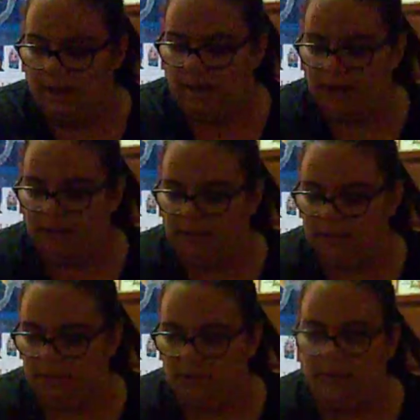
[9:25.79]
And
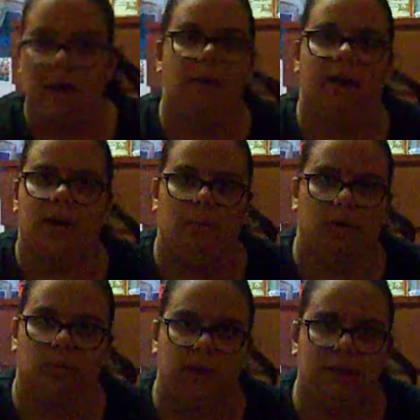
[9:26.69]
now I kind of
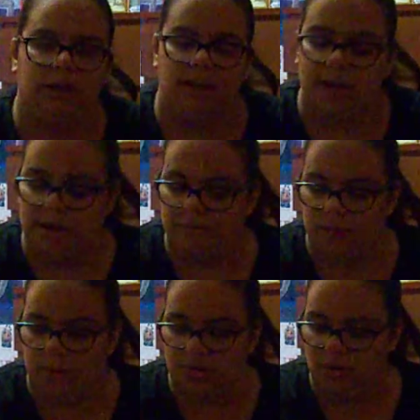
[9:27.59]
want to read it again
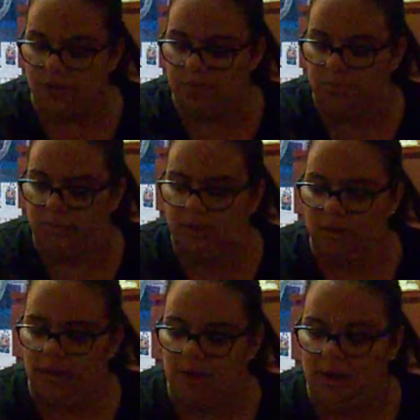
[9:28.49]
after watching this movie.